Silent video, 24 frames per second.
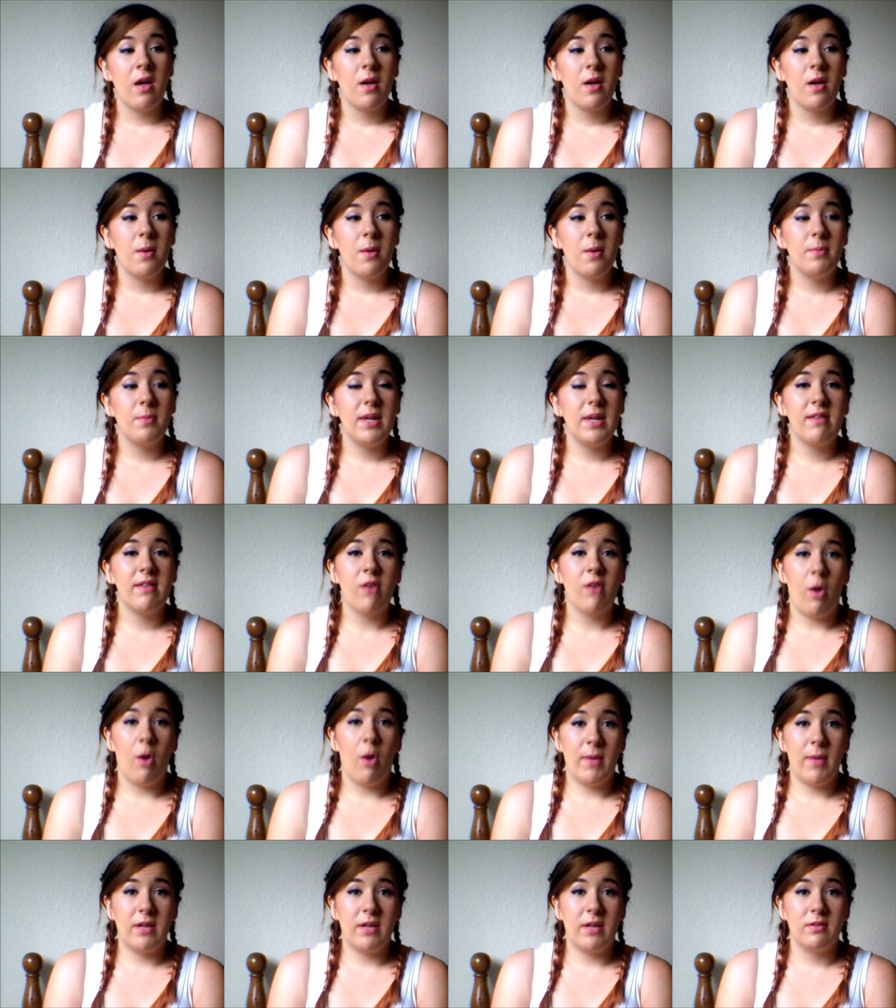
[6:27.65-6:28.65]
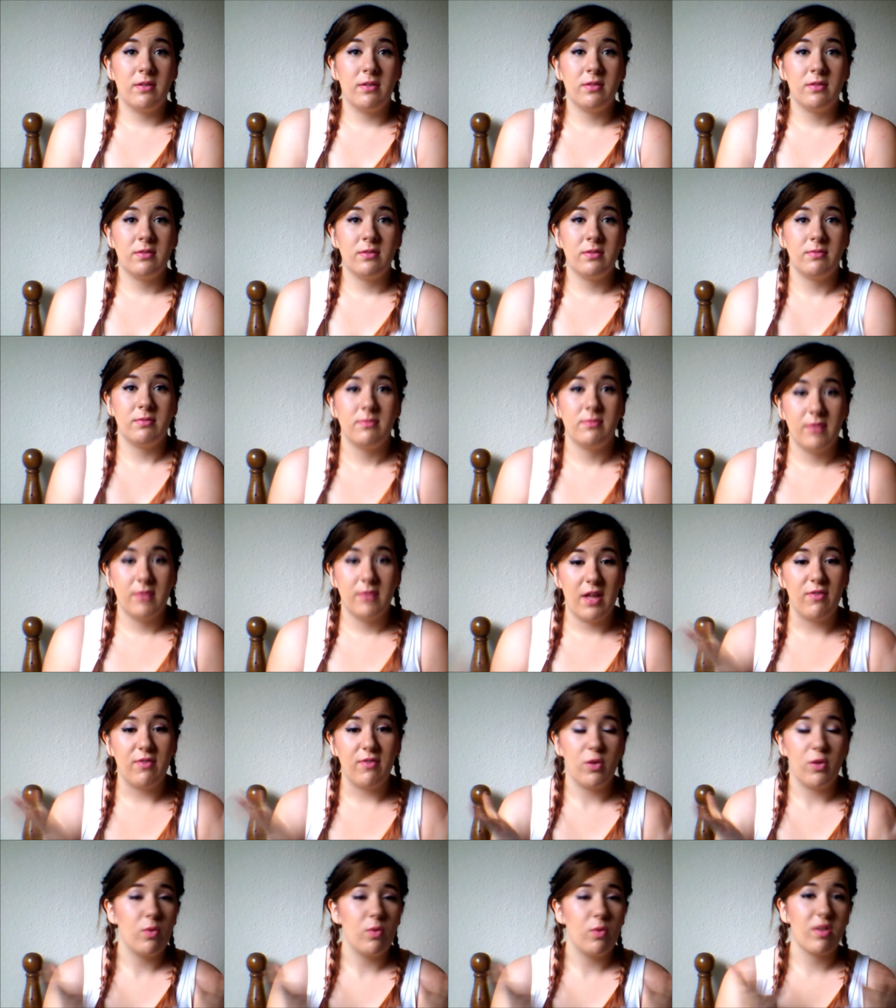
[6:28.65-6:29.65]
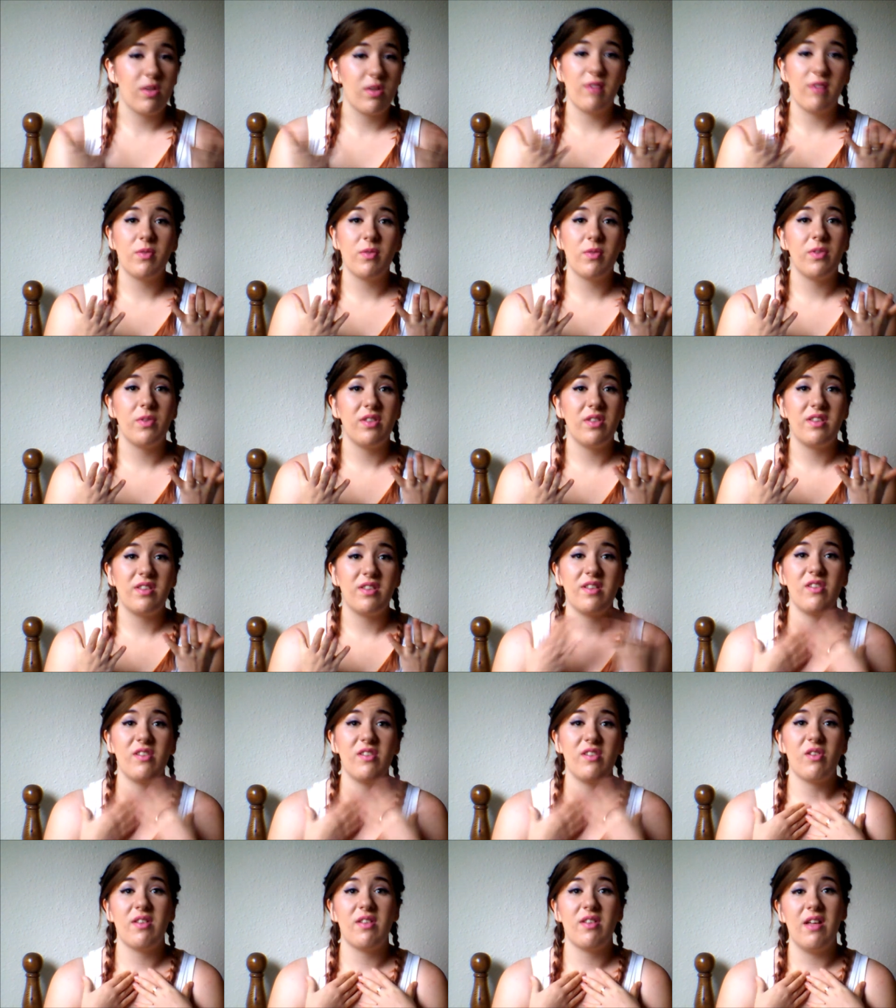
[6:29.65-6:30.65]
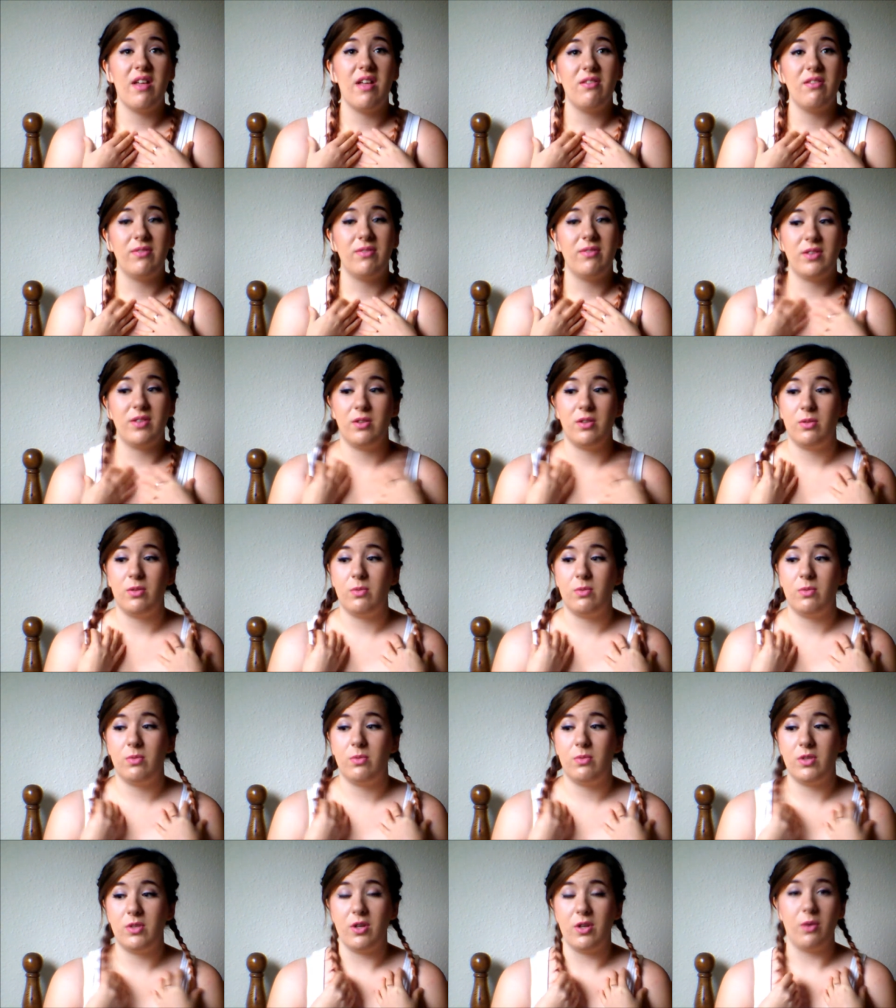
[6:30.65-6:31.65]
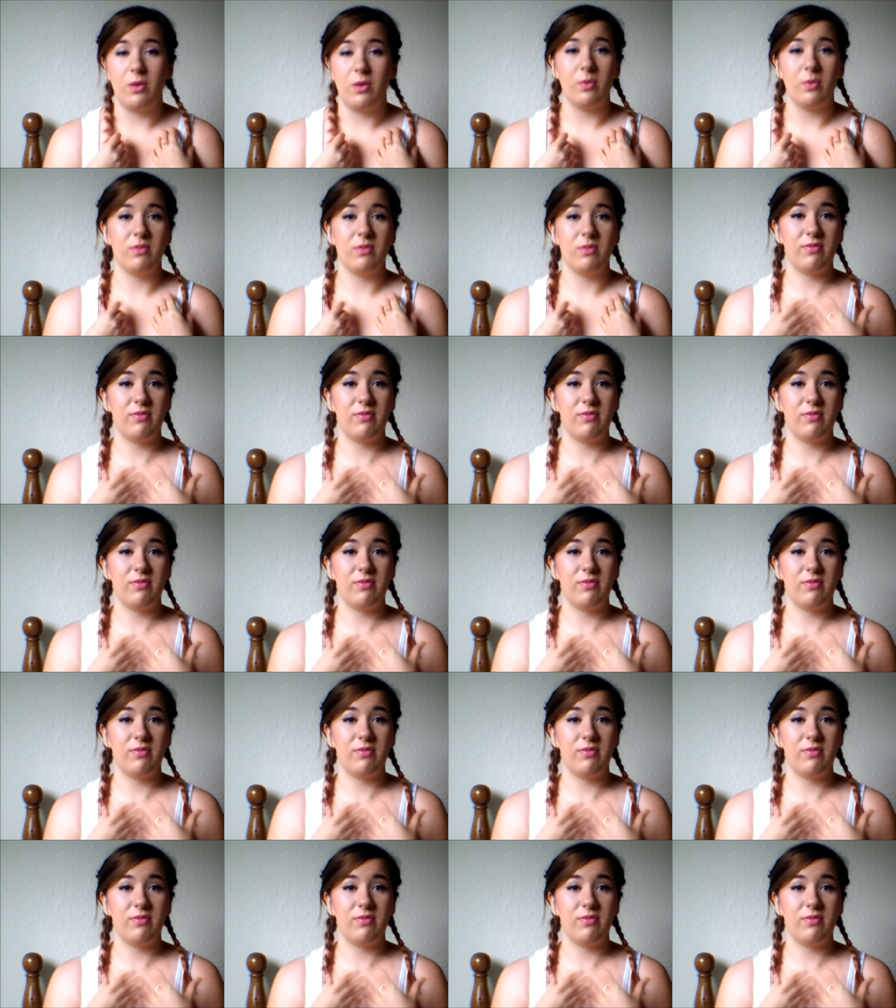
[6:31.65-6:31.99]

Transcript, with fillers: Please comment if you suffer with the disease yourself and you know,